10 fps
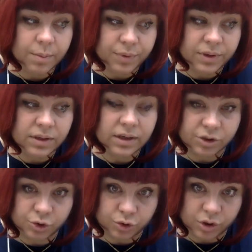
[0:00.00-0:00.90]
happening
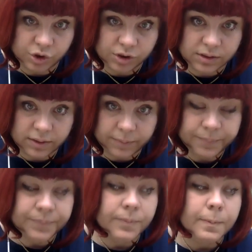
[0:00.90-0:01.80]
astrologically.
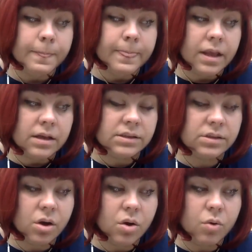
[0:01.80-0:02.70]

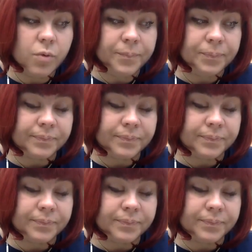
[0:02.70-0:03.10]
So